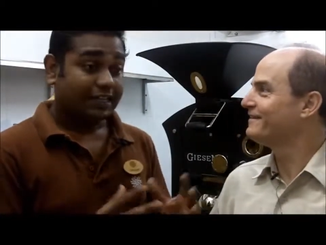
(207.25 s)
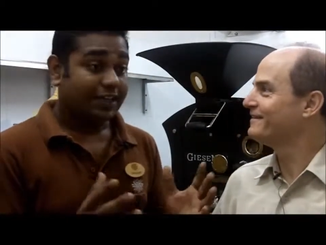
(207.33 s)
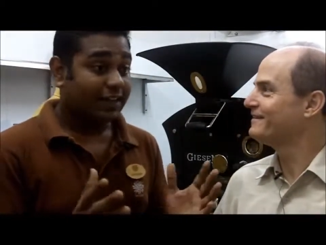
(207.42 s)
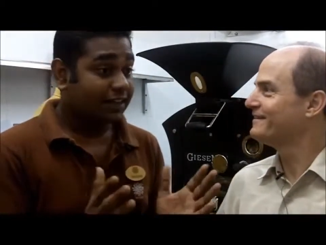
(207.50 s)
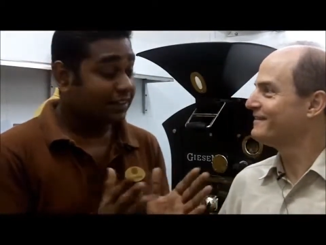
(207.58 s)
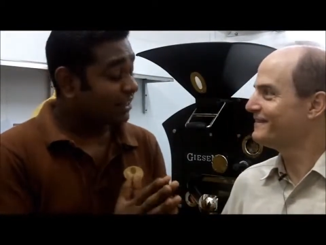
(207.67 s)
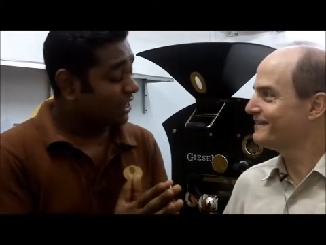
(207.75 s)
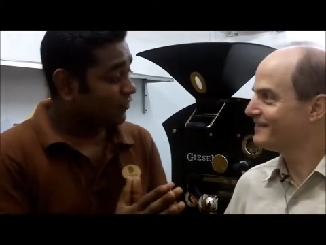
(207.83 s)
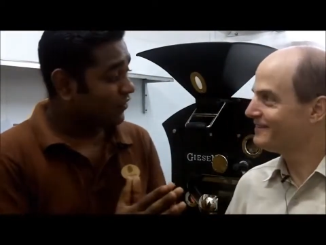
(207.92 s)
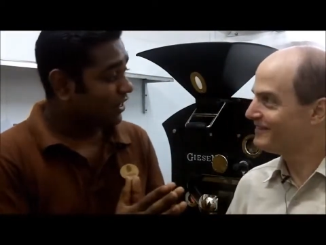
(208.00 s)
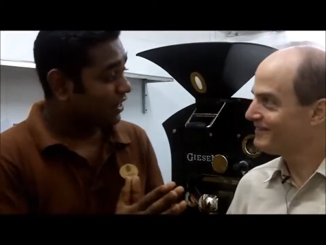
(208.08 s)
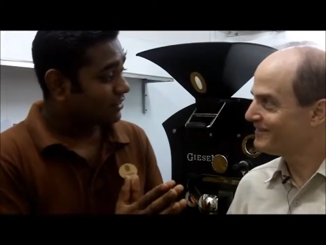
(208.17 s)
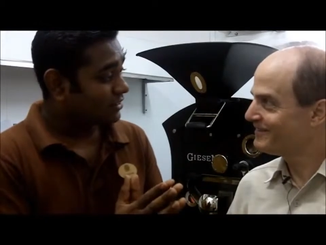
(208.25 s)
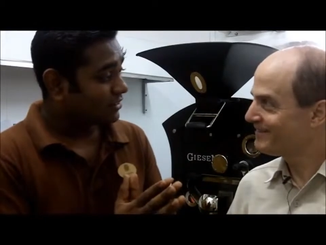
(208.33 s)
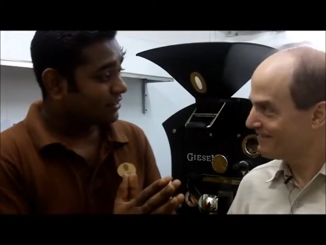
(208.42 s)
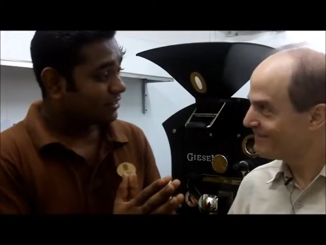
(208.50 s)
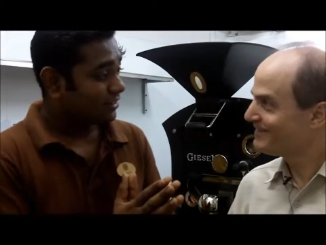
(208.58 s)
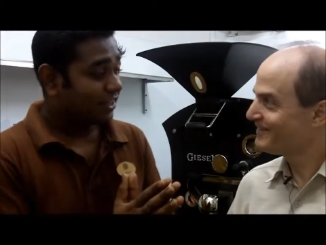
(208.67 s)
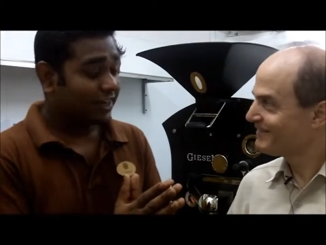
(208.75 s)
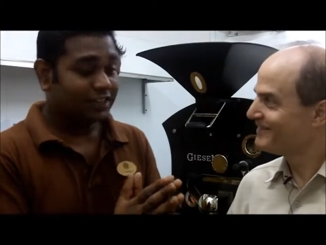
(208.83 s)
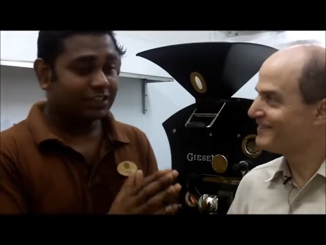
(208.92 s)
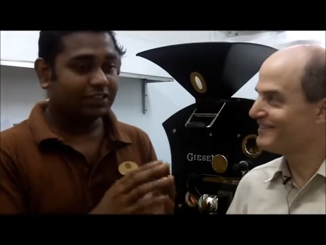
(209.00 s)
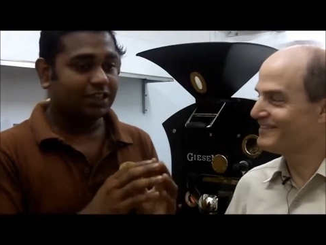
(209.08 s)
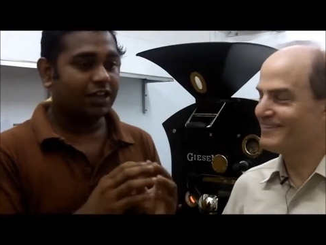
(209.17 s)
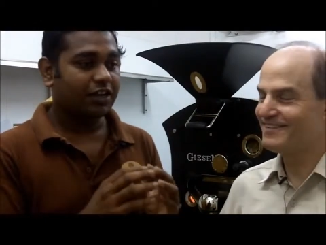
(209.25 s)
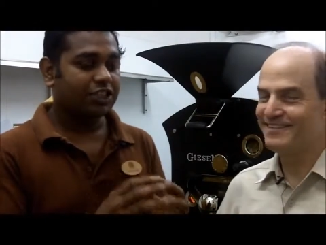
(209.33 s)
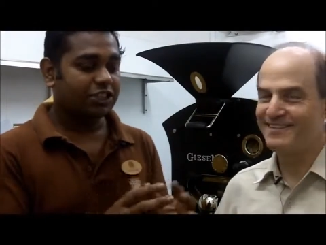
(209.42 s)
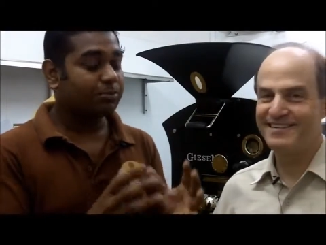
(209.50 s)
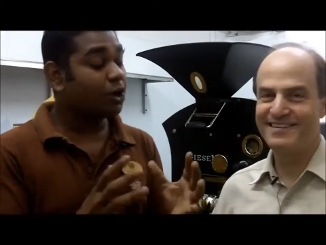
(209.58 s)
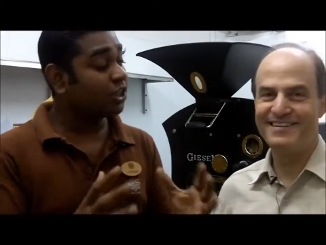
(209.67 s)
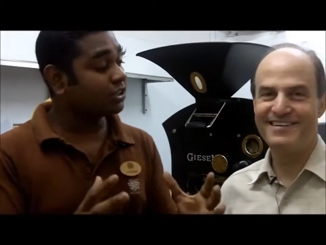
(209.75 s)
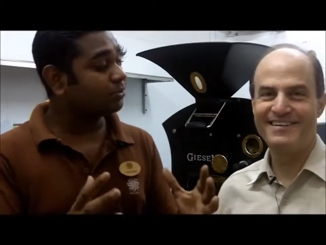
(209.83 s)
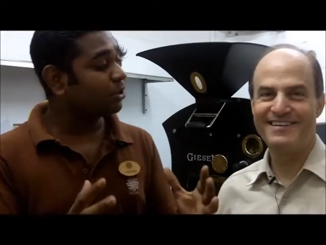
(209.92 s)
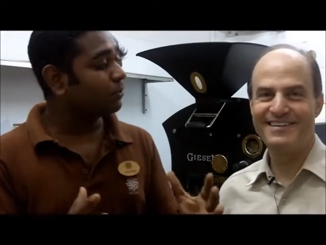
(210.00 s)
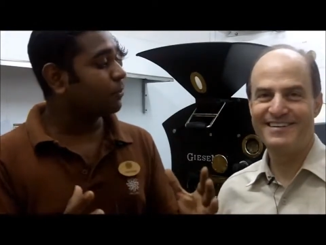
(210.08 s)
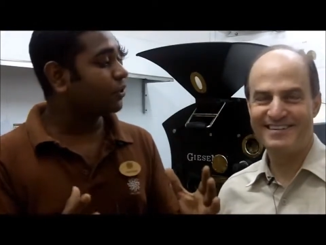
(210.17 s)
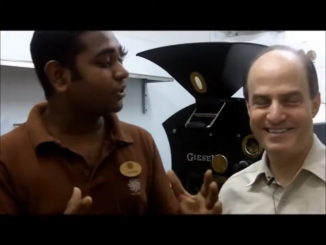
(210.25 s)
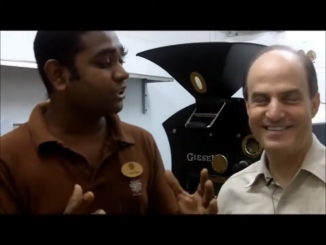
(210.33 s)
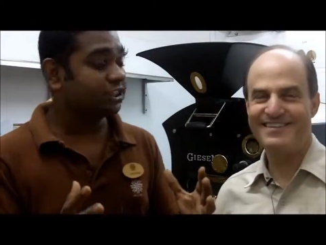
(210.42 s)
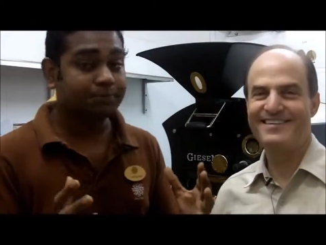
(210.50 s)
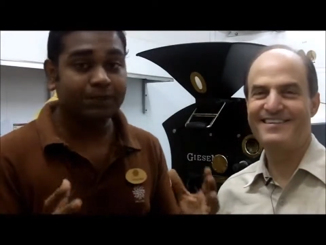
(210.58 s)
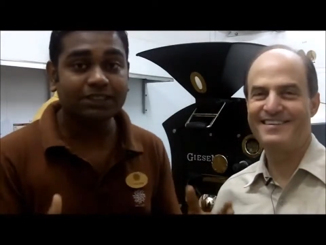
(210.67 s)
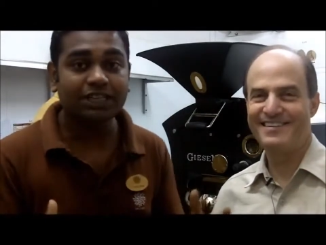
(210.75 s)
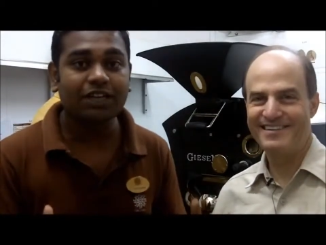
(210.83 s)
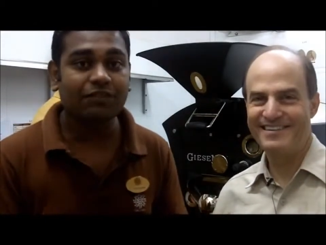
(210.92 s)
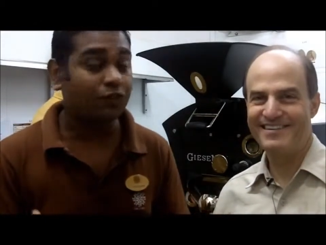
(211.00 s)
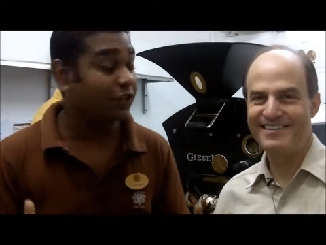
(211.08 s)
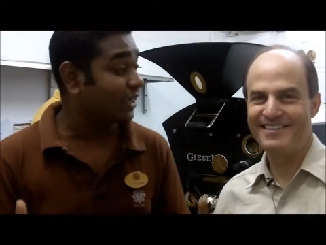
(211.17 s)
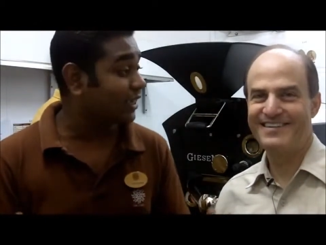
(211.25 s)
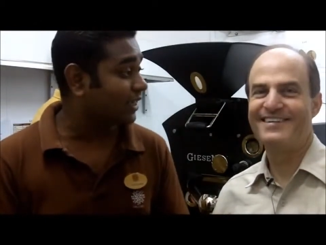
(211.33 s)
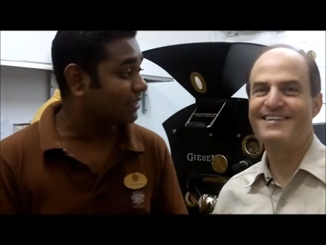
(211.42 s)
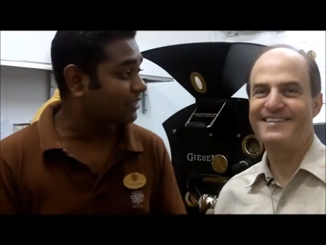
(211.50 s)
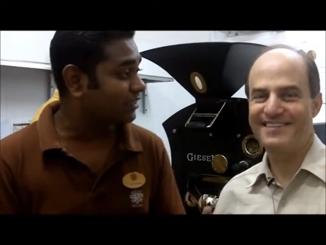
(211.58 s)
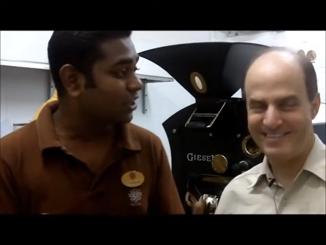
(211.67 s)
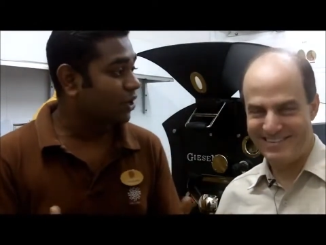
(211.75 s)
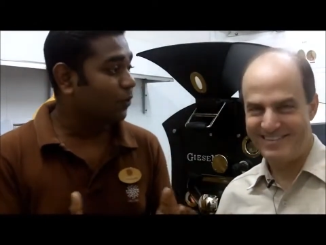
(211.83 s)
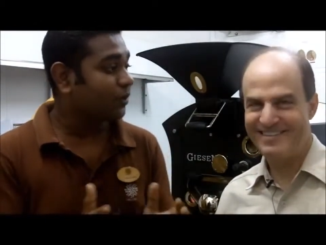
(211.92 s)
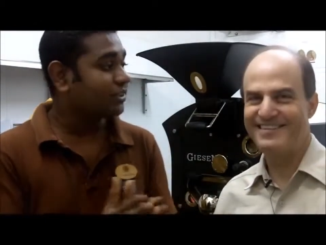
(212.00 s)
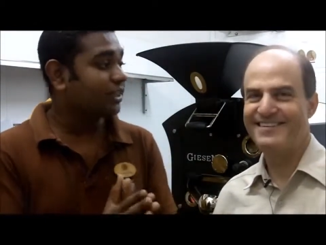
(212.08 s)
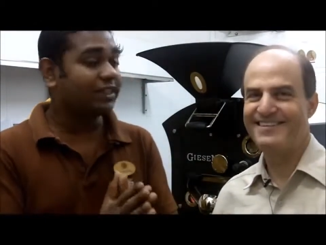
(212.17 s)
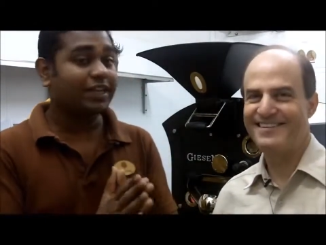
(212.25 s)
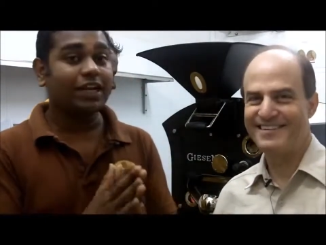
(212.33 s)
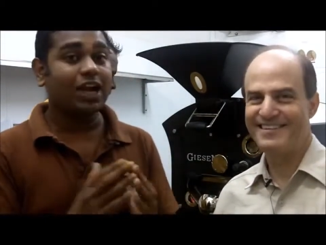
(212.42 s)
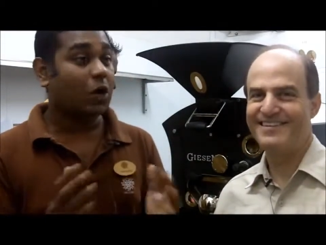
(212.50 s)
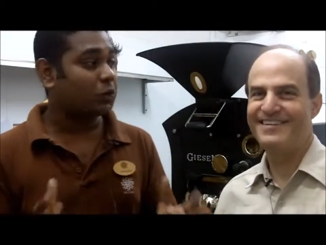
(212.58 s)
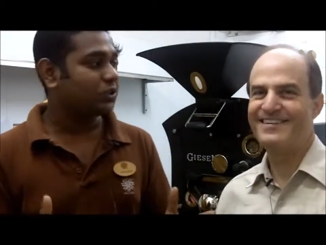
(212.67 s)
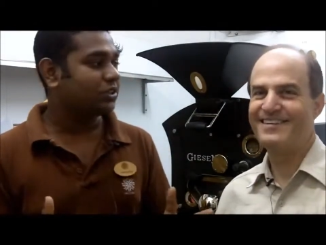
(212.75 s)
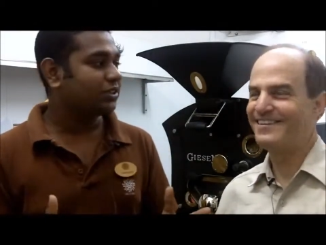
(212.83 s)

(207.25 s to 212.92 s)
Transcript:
Speaker 1: There, in the Cafe Lux, there is a small, small portion specially for the guest, which can take out.